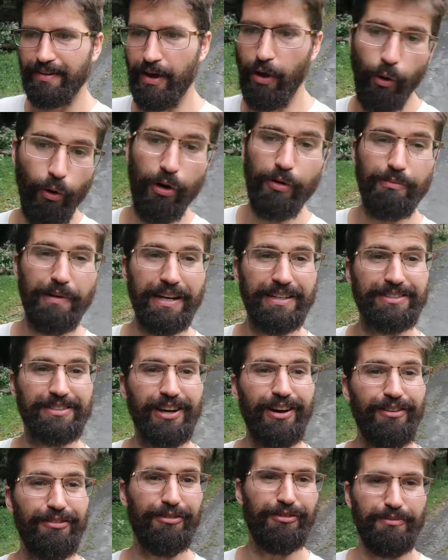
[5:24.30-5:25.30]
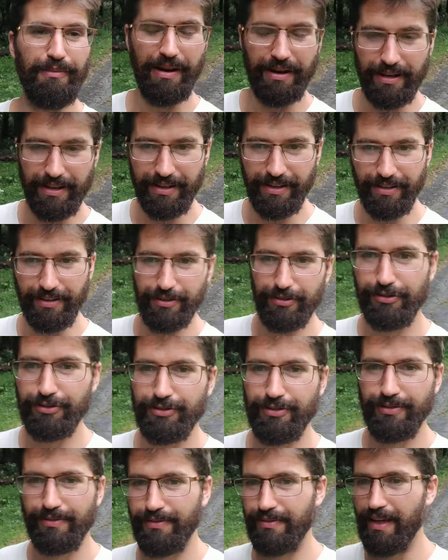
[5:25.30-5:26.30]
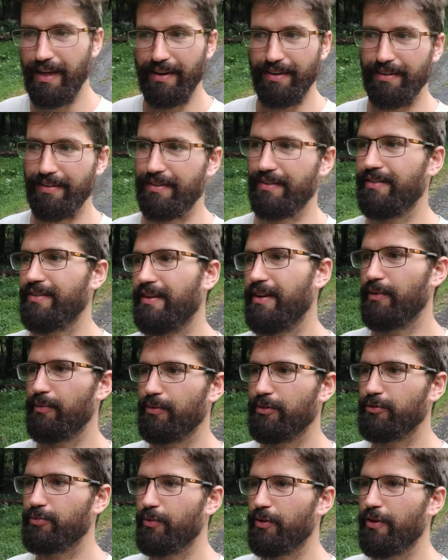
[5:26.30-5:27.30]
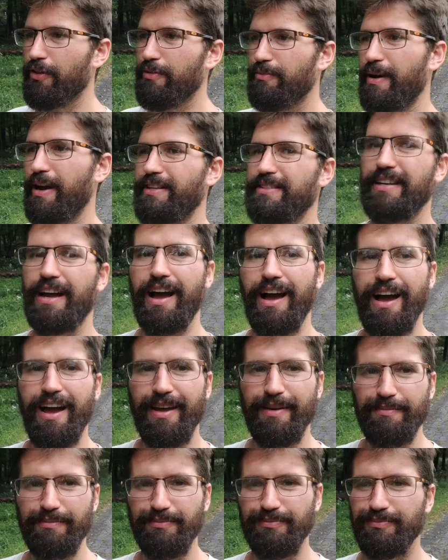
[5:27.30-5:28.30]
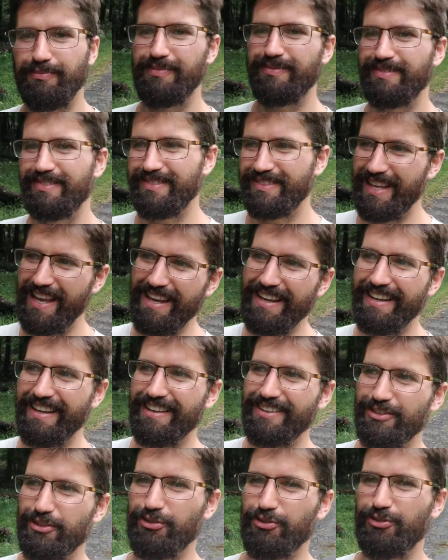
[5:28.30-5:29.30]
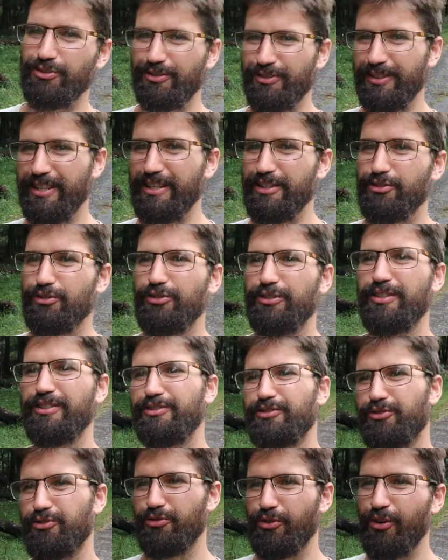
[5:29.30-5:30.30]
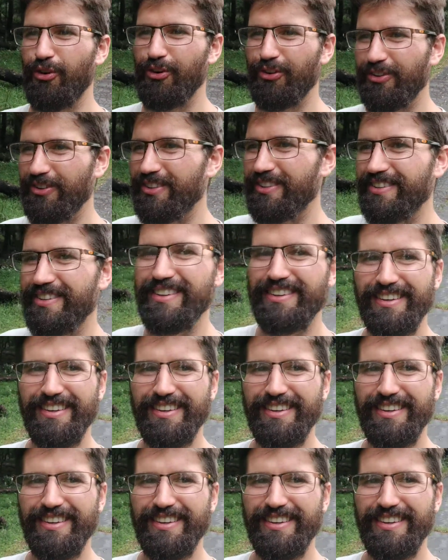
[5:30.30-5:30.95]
or myself in many years, then it was worth my time taking a leisurely stroll and